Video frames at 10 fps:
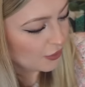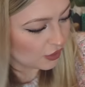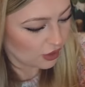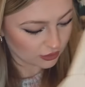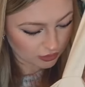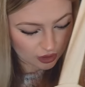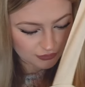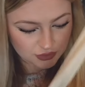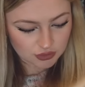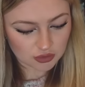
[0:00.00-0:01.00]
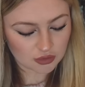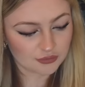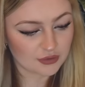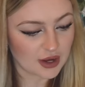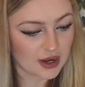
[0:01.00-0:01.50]
bought a lot of
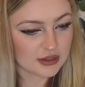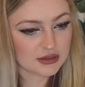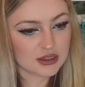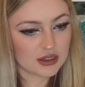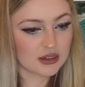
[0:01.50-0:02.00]
stuff at